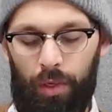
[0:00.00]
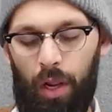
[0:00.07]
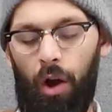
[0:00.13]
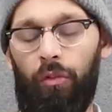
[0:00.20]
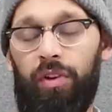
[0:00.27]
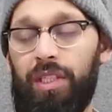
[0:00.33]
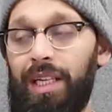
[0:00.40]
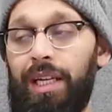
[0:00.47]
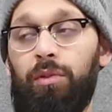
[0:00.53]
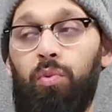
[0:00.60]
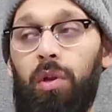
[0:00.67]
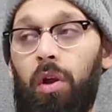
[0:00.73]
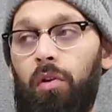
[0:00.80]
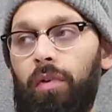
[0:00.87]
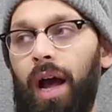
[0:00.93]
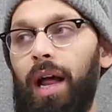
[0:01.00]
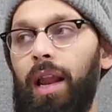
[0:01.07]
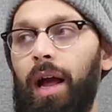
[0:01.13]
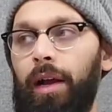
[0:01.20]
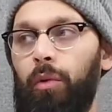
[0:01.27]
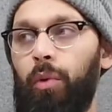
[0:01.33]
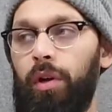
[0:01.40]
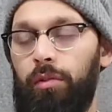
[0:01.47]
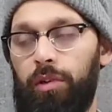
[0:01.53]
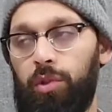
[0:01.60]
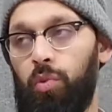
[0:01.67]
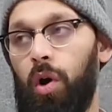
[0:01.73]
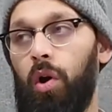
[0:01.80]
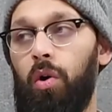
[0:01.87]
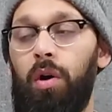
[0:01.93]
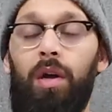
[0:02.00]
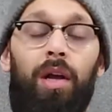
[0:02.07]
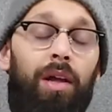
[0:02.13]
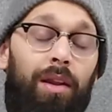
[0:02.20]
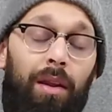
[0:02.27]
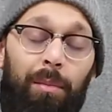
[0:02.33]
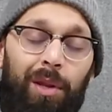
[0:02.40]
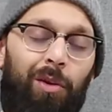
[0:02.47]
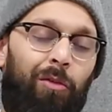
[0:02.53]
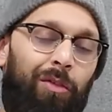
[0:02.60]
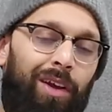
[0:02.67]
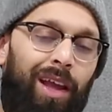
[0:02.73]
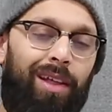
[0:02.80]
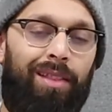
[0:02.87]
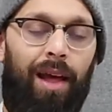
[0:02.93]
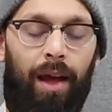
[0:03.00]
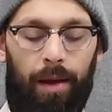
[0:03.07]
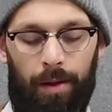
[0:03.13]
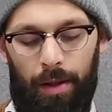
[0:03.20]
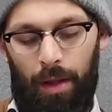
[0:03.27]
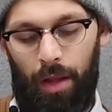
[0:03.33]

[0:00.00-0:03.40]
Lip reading: Obviously, he's winner over Alan Quinter as well. Let me not forget that.